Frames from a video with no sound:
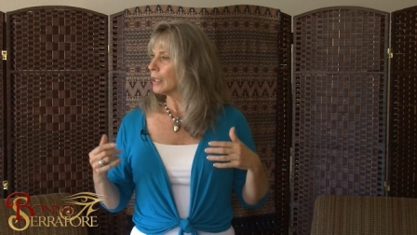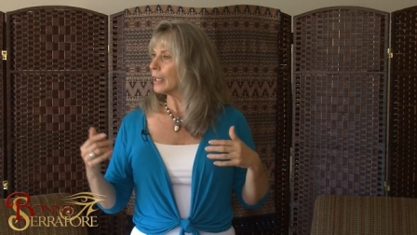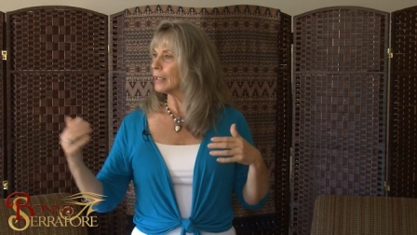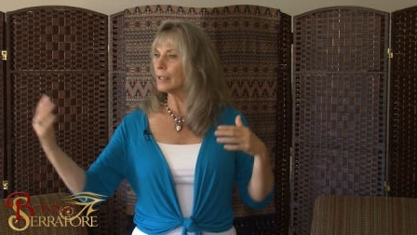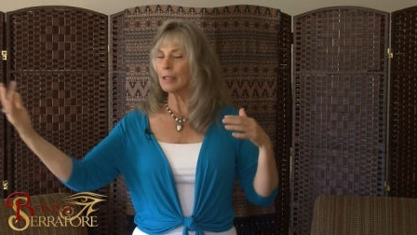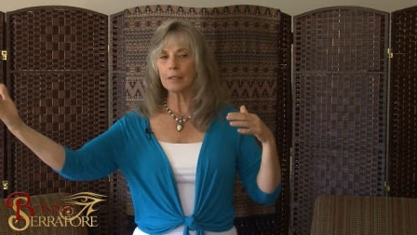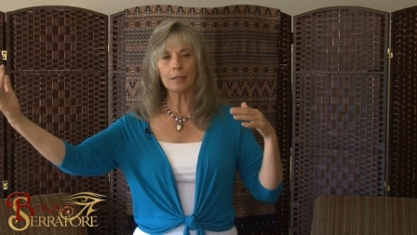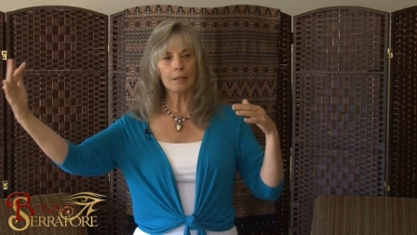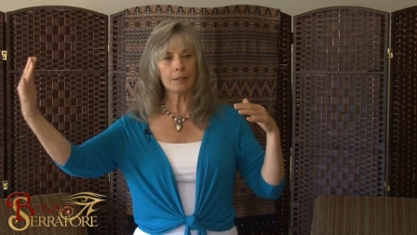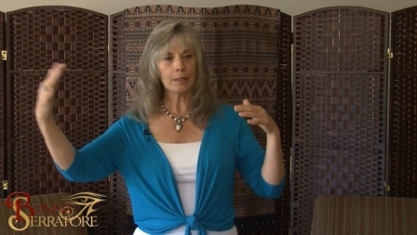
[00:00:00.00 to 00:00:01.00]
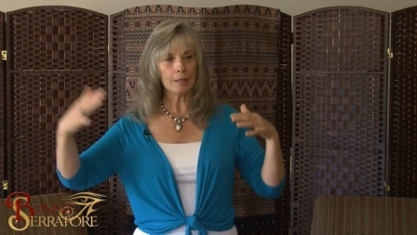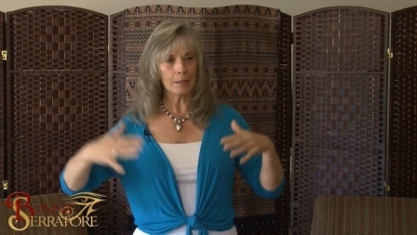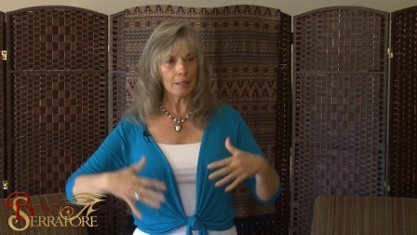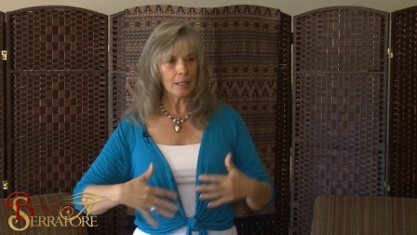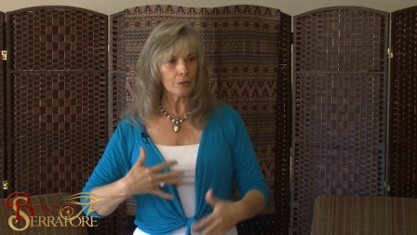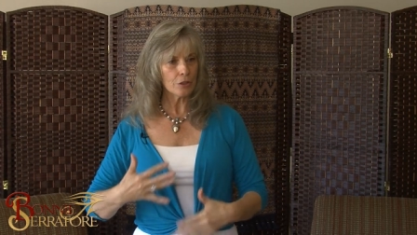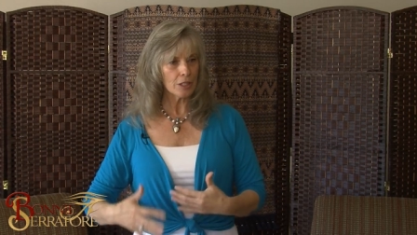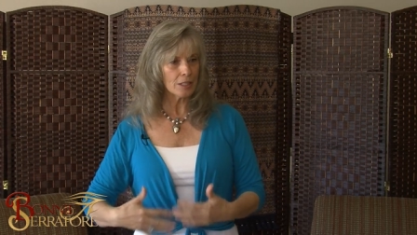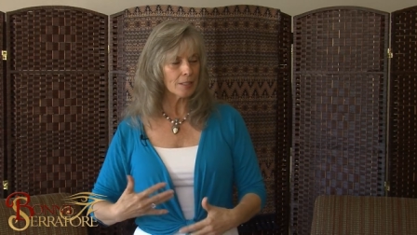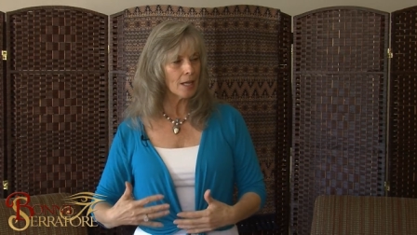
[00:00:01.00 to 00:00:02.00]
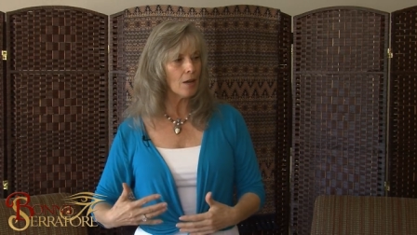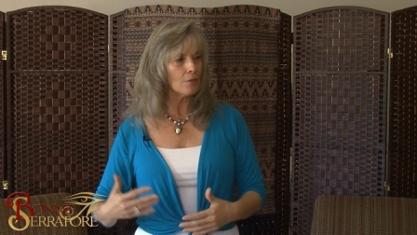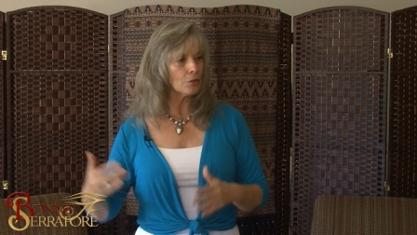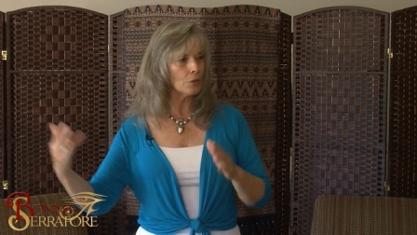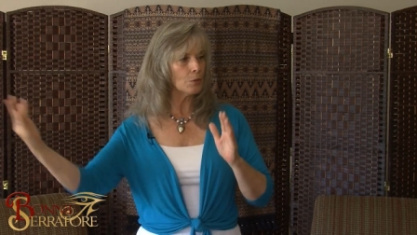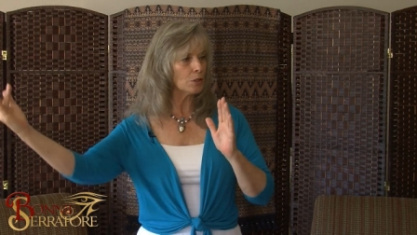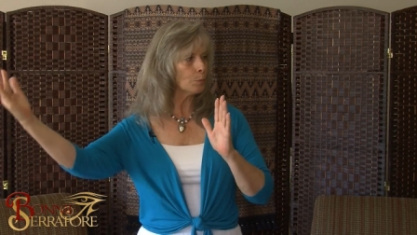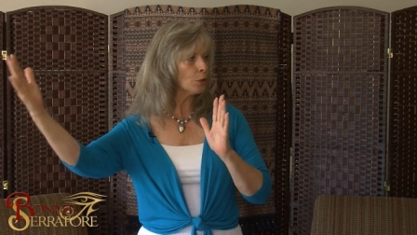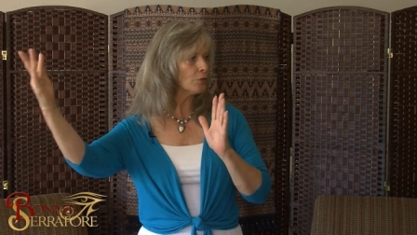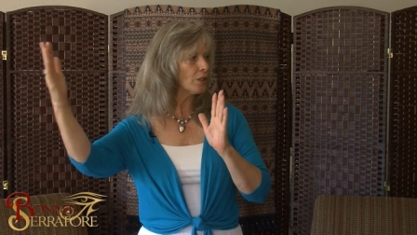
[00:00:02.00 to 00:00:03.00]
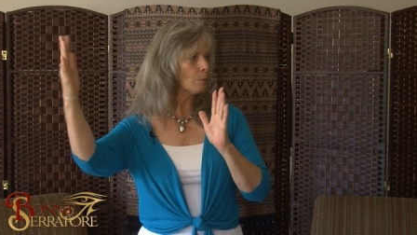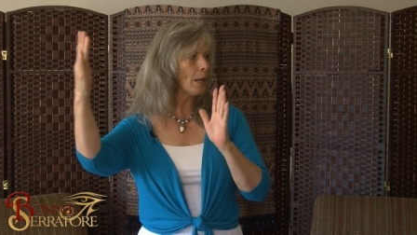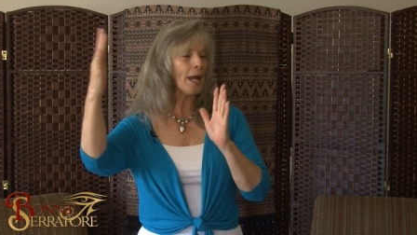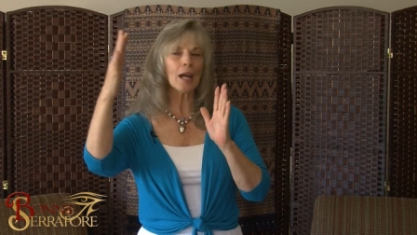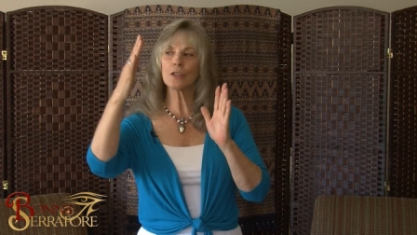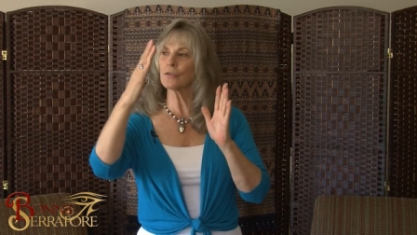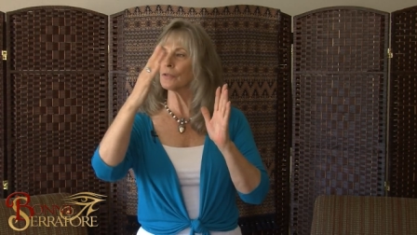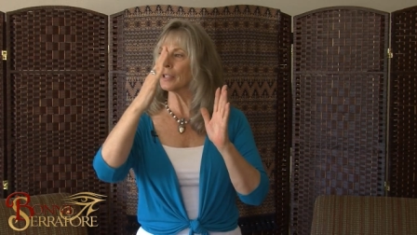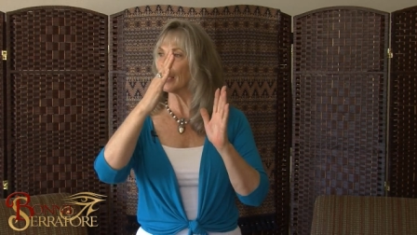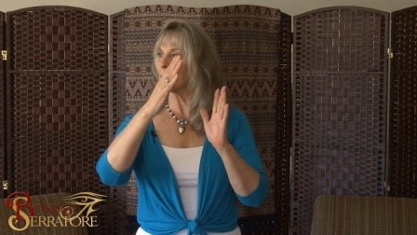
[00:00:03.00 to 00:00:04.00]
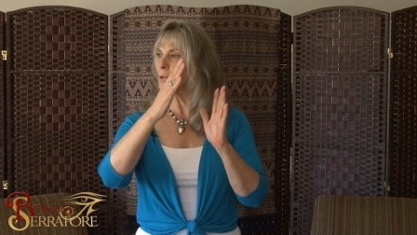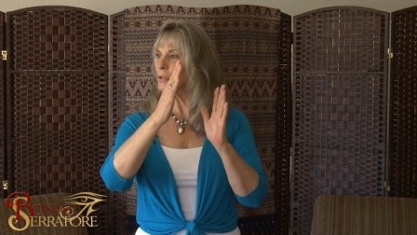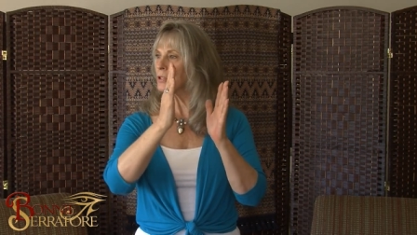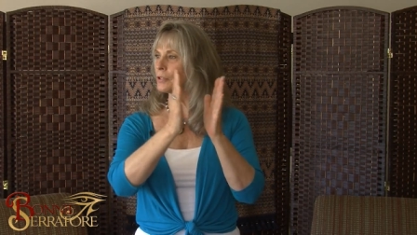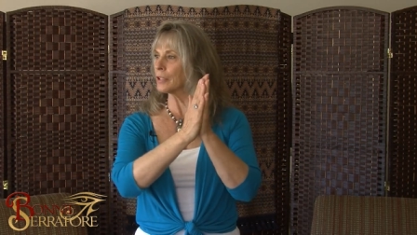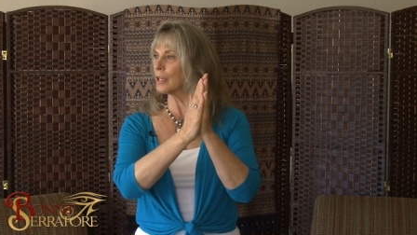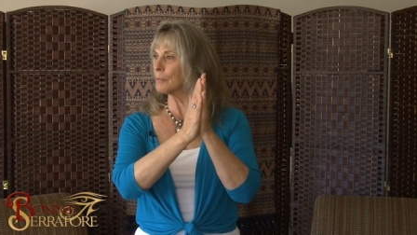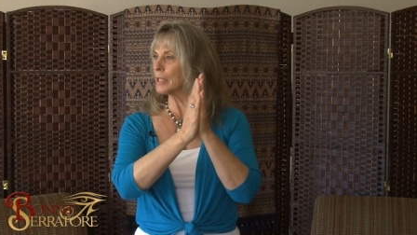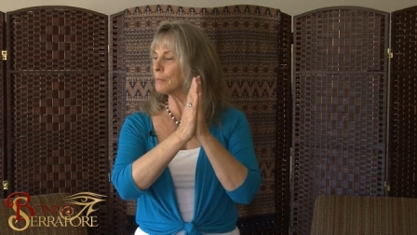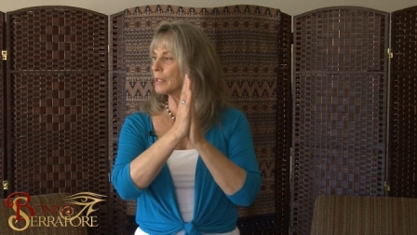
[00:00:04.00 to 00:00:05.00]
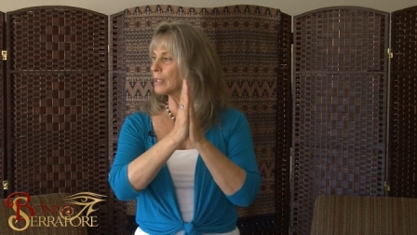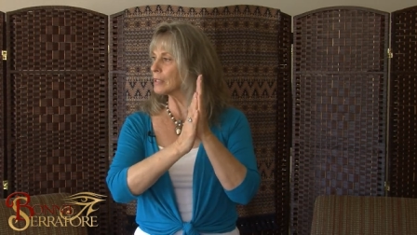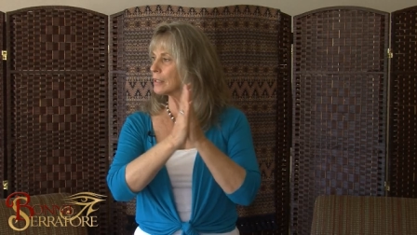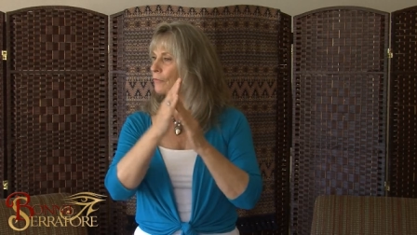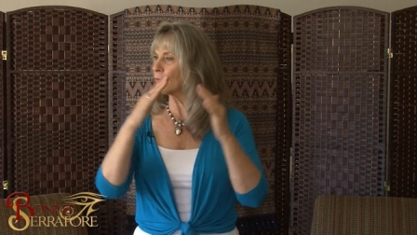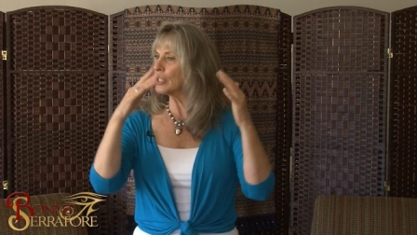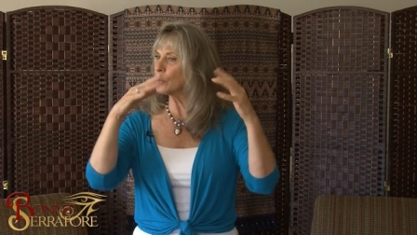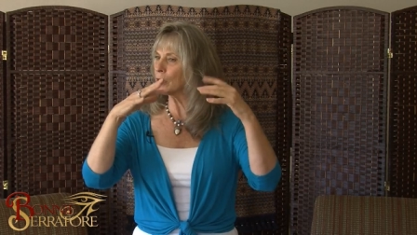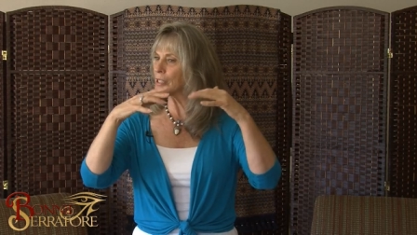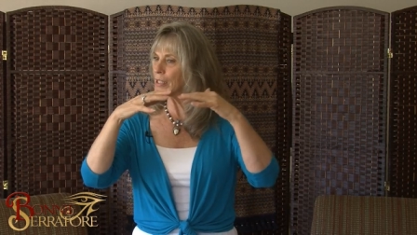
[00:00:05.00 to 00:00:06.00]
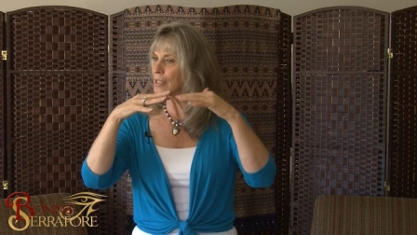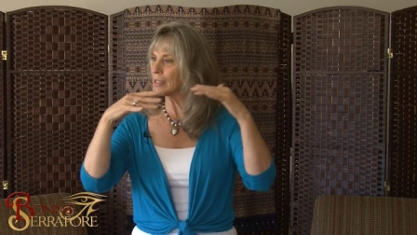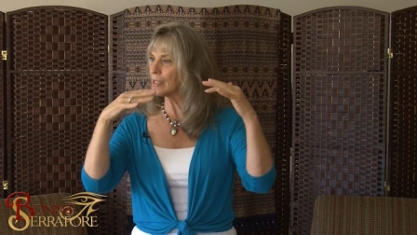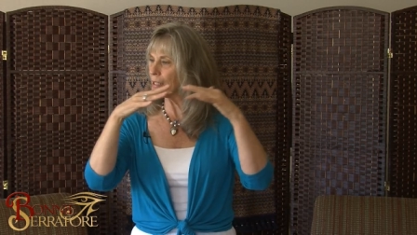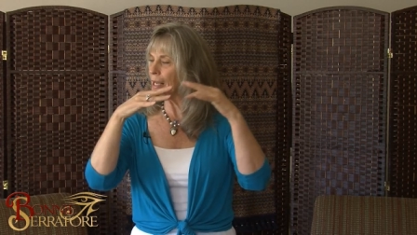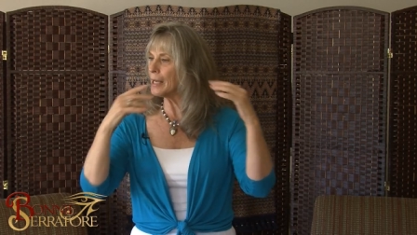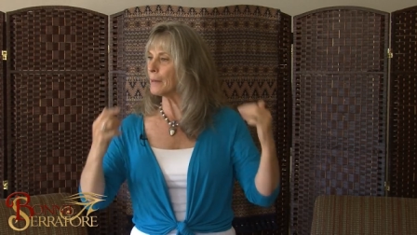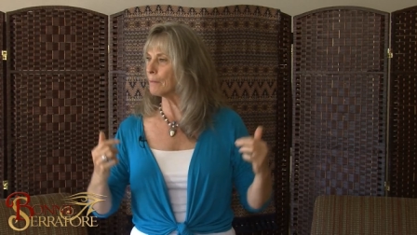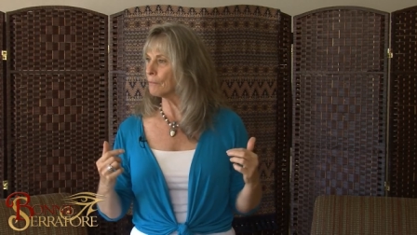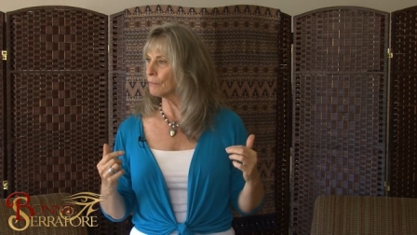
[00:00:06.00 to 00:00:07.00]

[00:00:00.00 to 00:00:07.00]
and then the, the energy itself, so it was a perfect match for that person to come in because the frequency is the same.